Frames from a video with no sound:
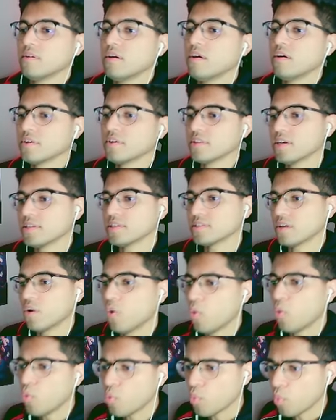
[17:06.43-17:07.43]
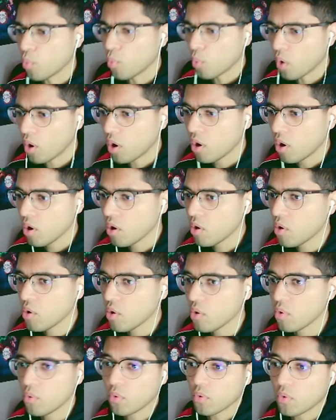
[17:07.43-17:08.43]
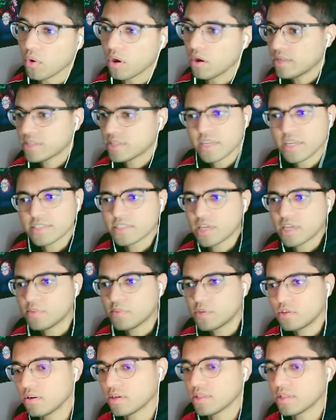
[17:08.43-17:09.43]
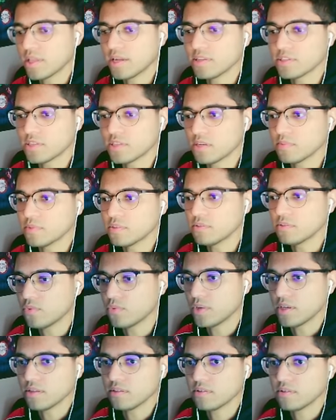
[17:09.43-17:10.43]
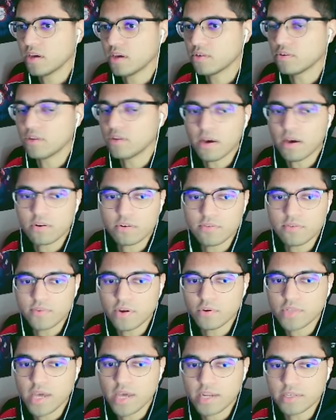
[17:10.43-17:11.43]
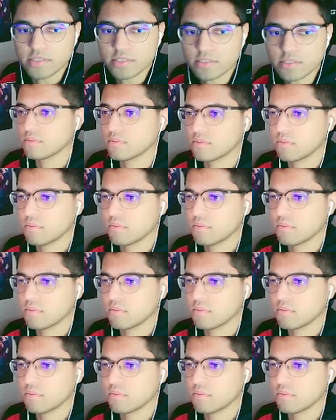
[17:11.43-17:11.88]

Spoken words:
Okay, that's... Oh, whoa! That's not Saber? Okay, that is Saber. Wait, I don't even know who that is.